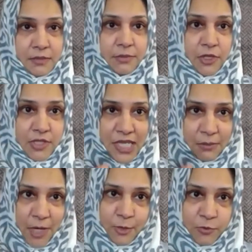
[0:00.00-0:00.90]
because the
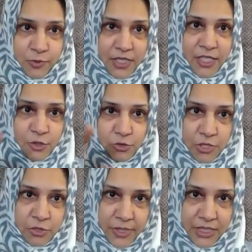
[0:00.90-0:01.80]
amount of work that you
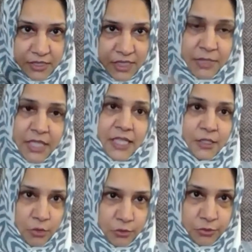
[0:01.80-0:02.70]
are doing, three men
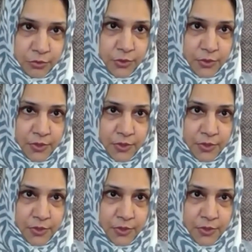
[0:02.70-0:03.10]
cannot do.